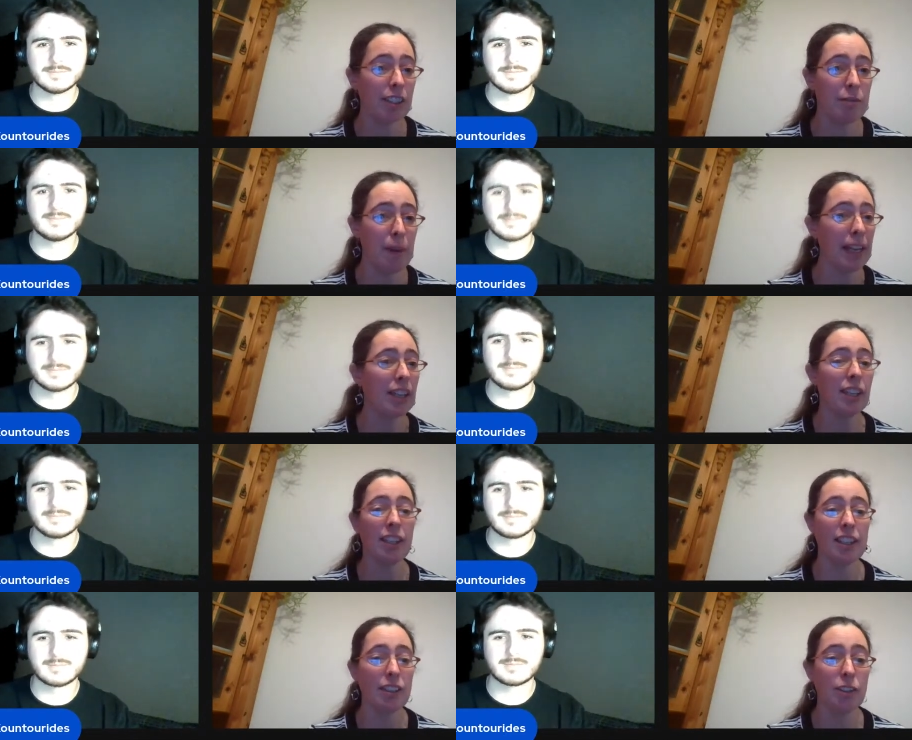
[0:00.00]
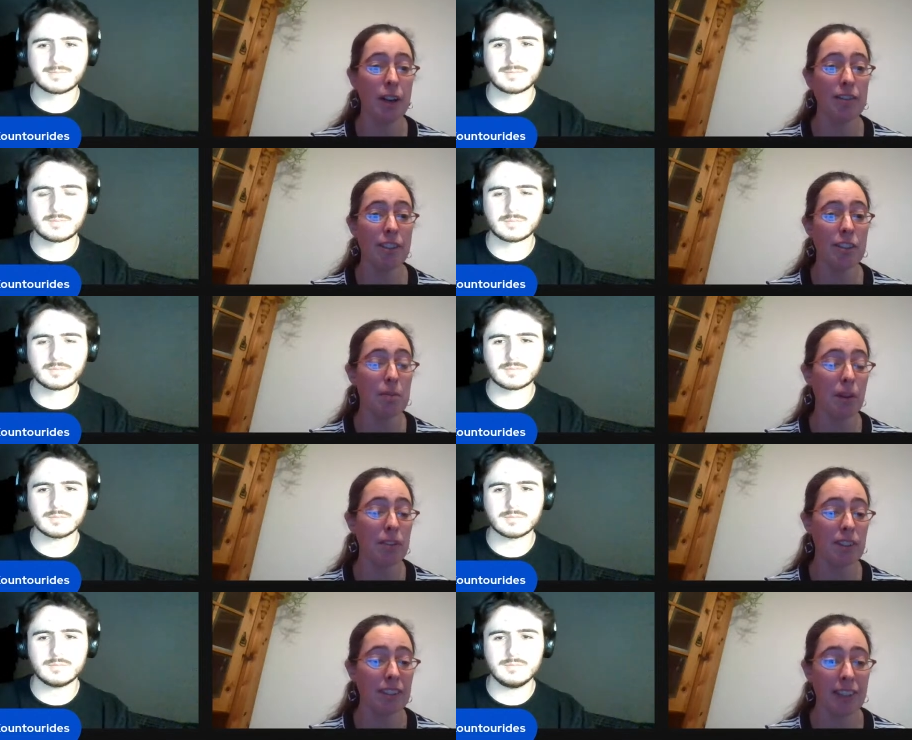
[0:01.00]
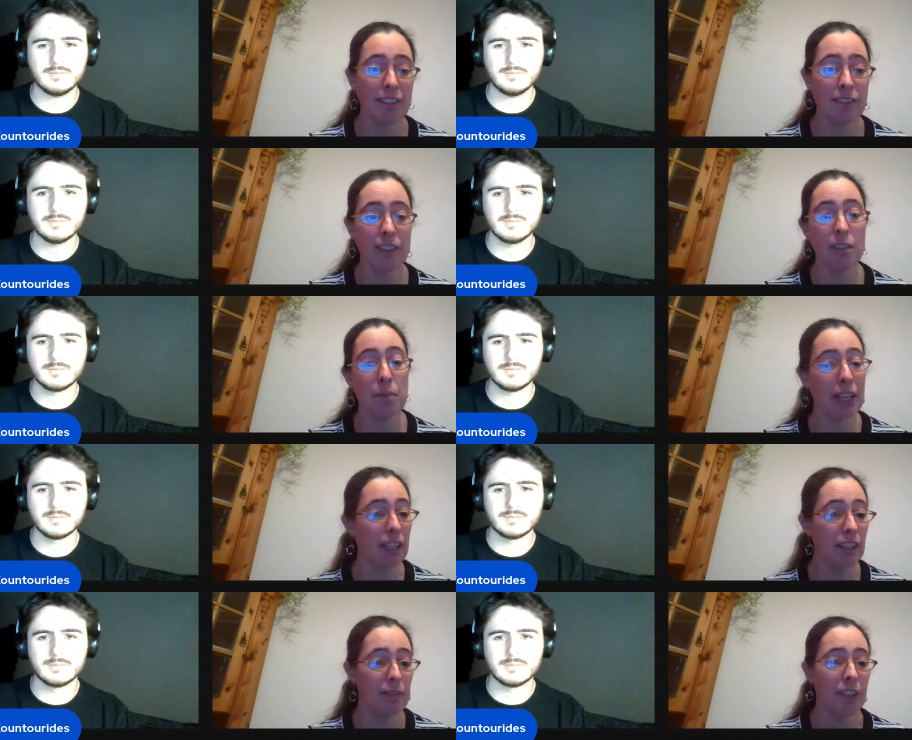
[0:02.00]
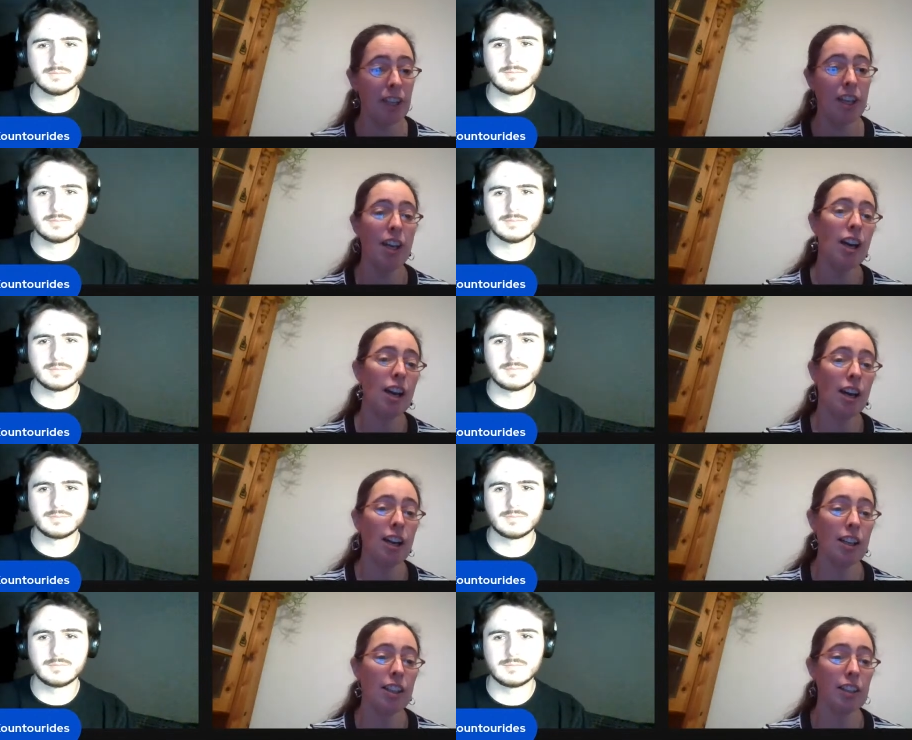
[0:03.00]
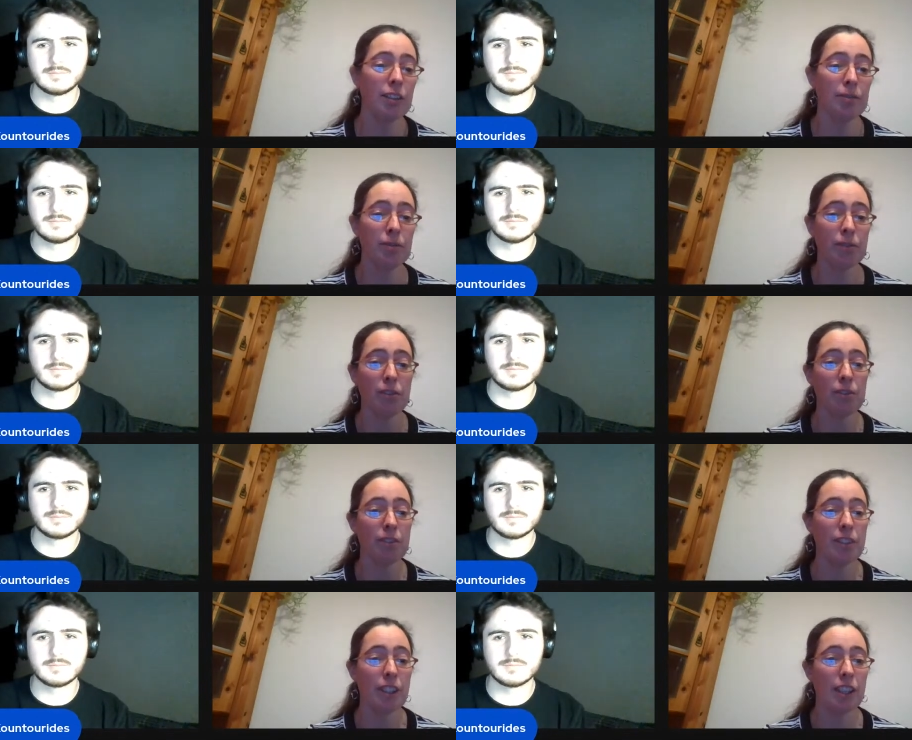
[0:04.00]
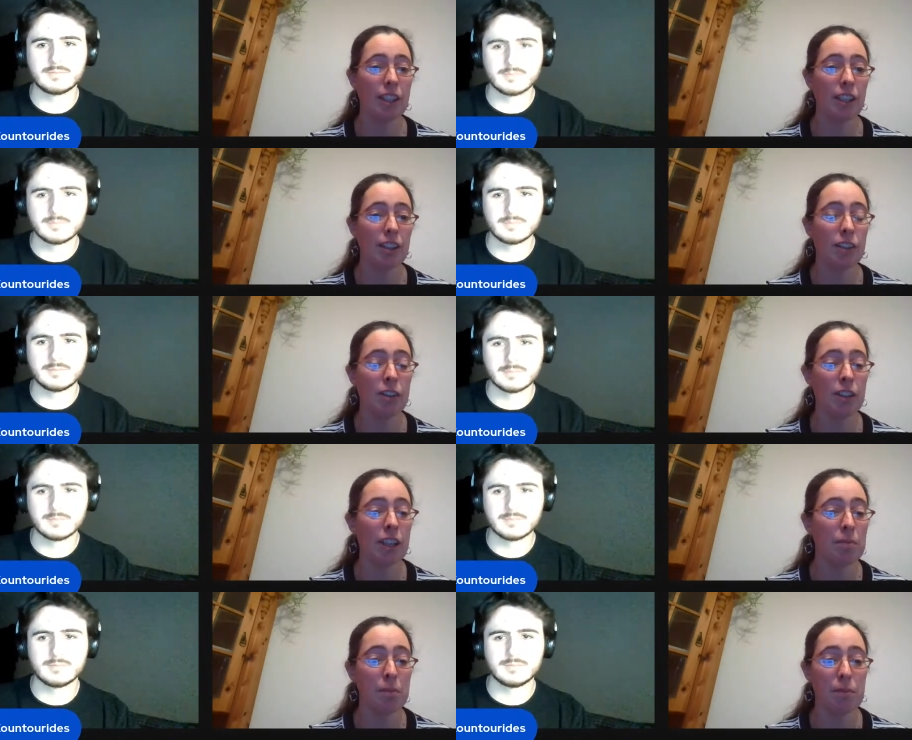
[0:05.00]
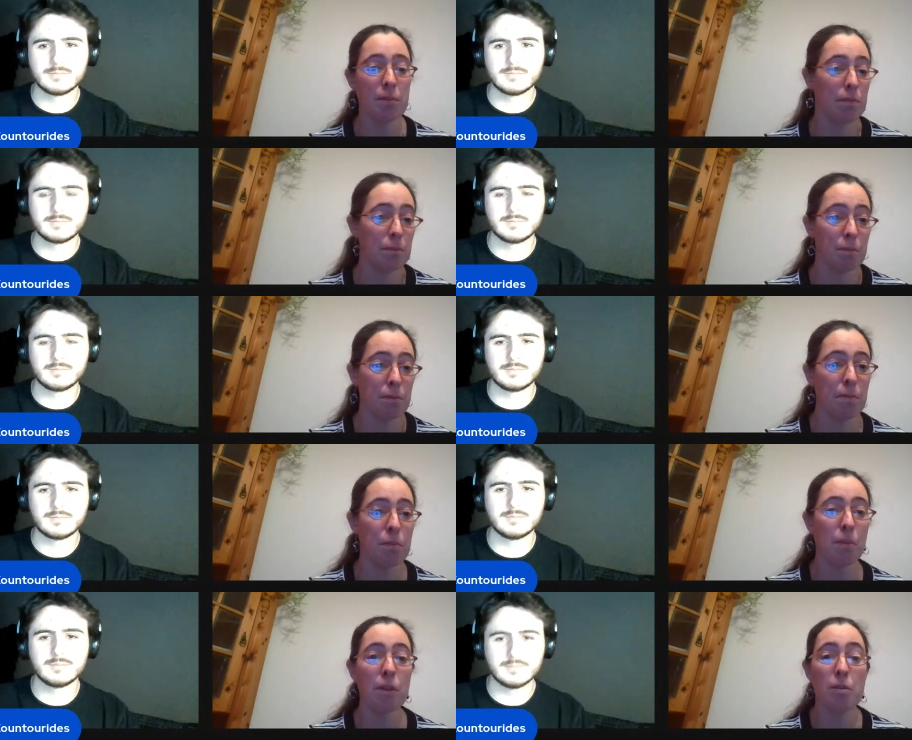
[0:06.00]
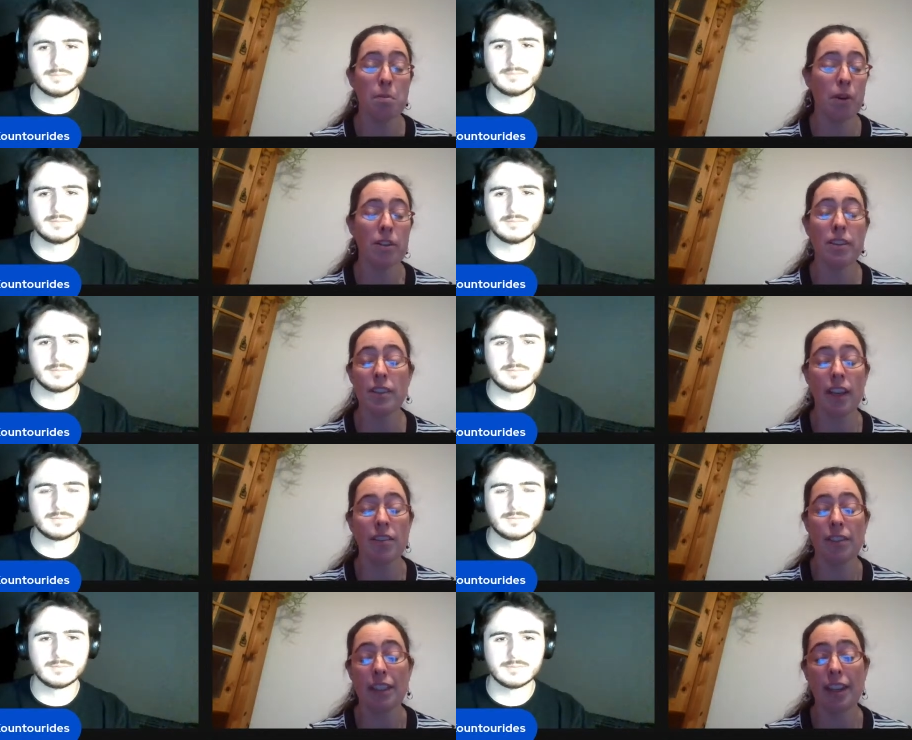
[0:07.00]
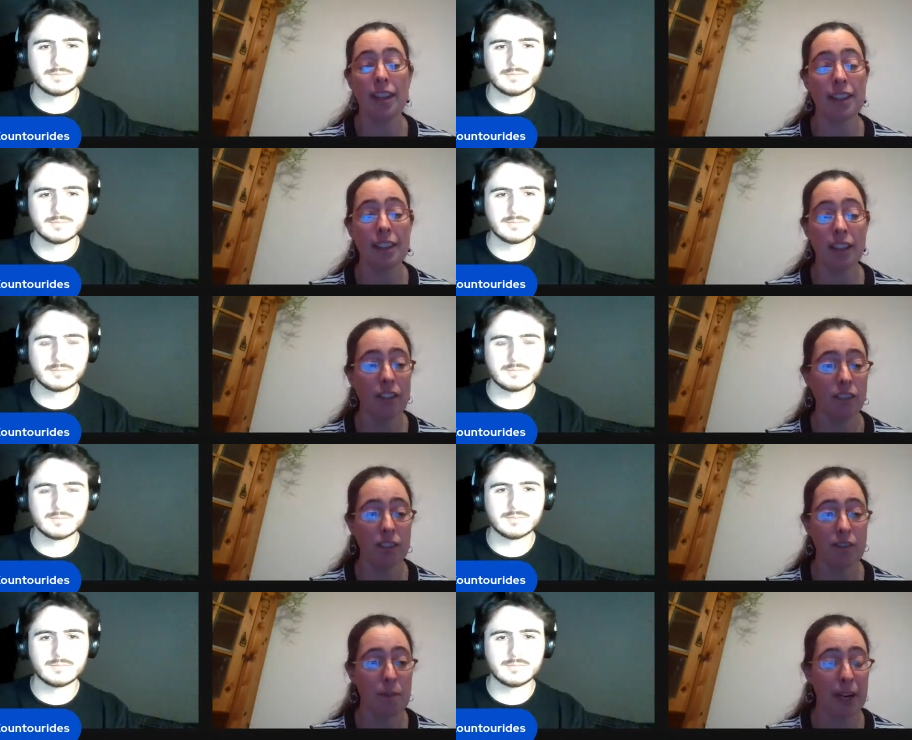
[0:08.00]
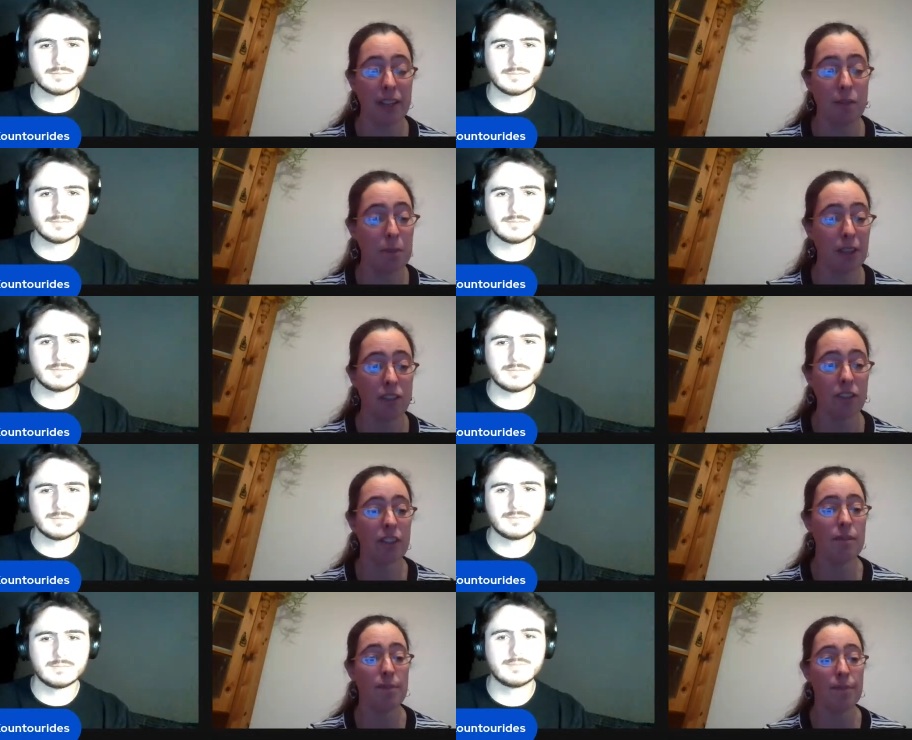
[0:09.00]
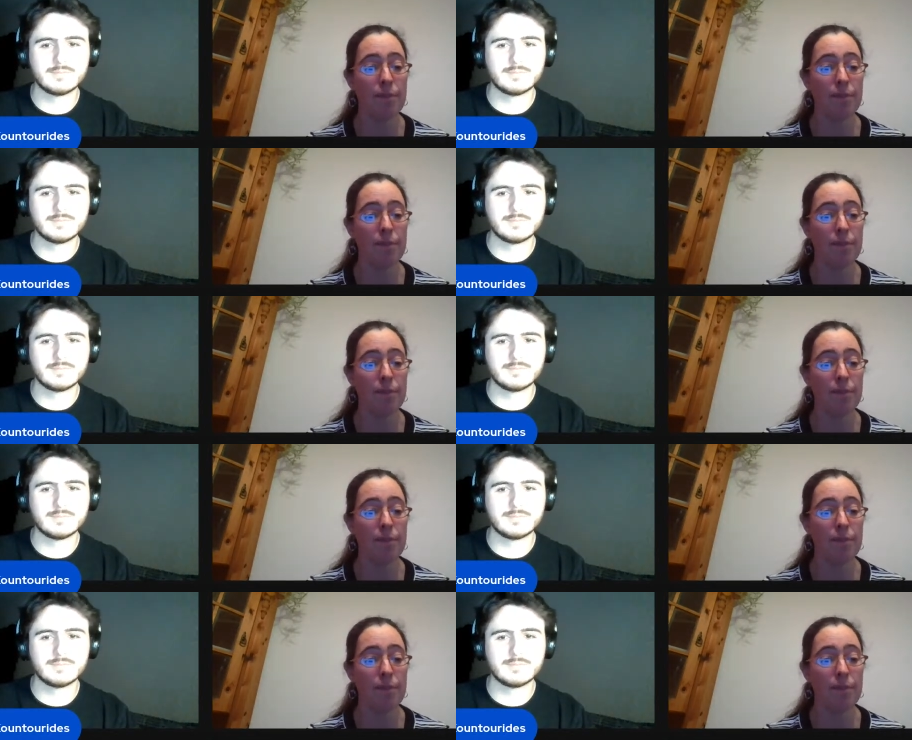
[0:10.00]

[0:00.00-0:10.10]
Speaker 1: of begging and whoever is most successful in begging, um, or in more more successful in getting the attention of the parents potentially.